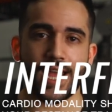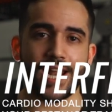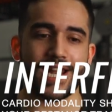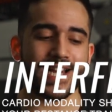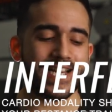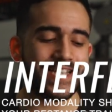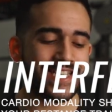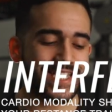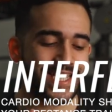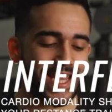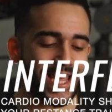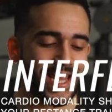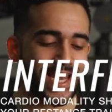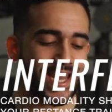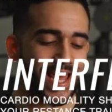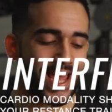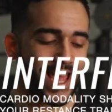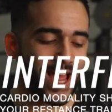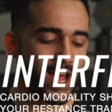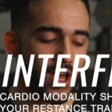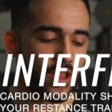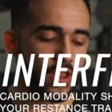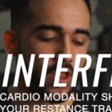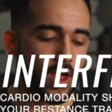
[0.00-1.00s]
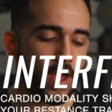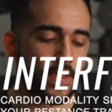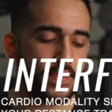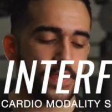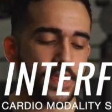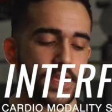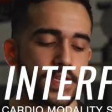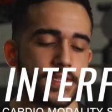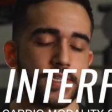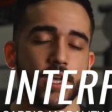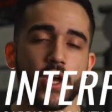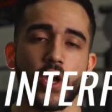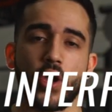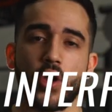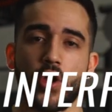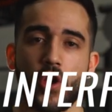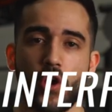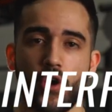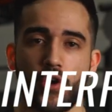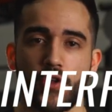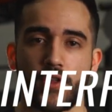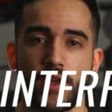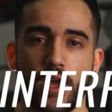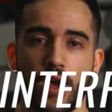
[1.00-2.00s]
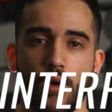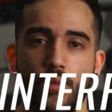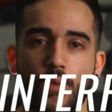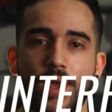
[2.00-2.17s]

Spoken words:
and I did outline this earlier.